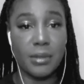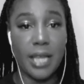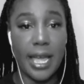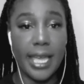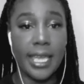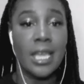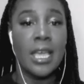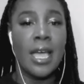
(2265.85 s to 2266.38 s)

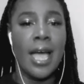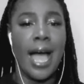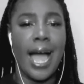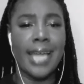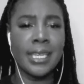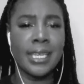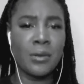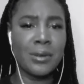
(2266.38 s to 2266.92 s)
Like I
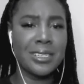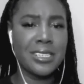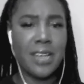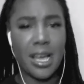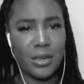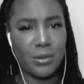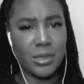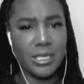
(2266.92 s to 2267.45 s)
think we were
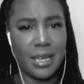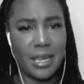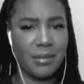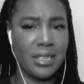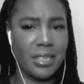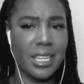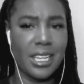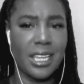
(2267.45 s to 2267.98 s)
talking one time,
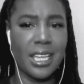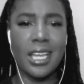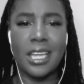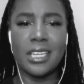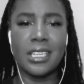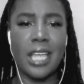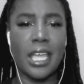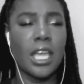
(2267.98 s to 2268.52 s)
Killa,
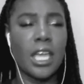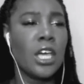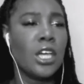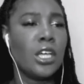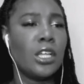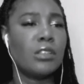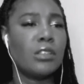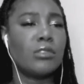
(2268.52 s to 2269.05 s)
and like
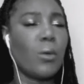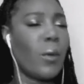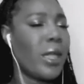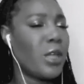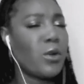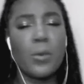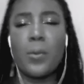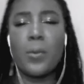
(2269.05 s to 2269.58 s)
the way
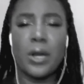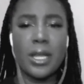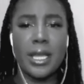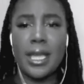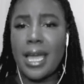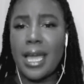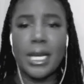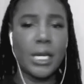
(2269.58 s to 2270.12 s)
you were putting
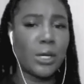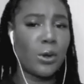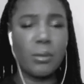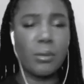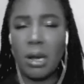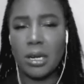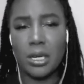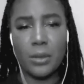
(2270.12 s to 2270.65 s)
it, and I know I'm
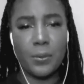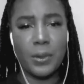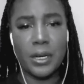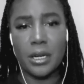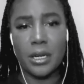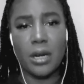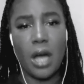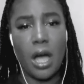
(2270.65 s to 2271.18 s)
not going to put
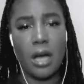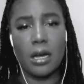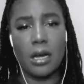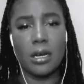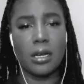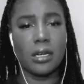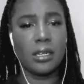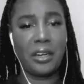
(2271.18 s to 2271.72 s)
it
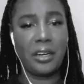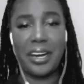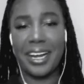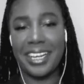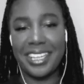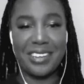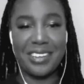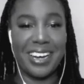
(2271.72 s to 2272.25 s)

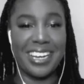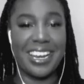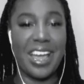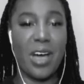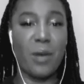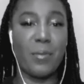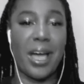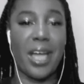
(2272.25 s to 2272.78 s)
correctly right
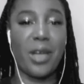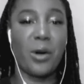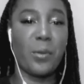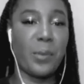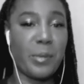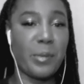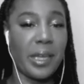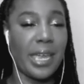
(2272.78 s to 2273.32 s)
now, but I hope
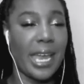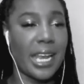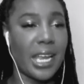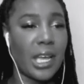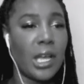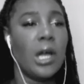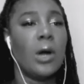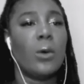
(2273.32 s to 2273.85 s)
people get
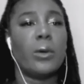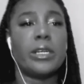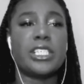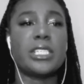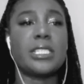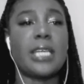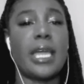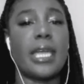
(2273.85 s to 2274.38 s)
it, where it's
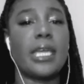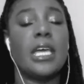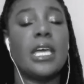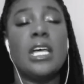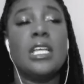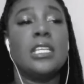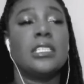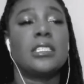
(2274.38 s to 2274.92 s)
just like
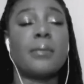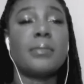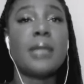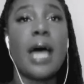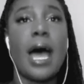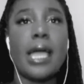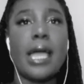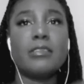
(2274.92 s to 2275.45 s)

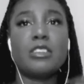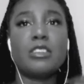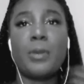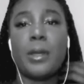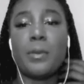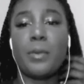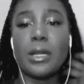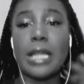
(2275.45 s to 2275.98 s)
sometimes
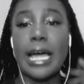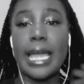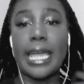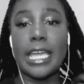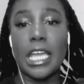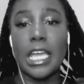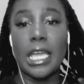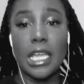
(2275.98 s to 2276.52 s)
people
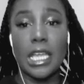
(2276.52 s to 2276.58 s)
like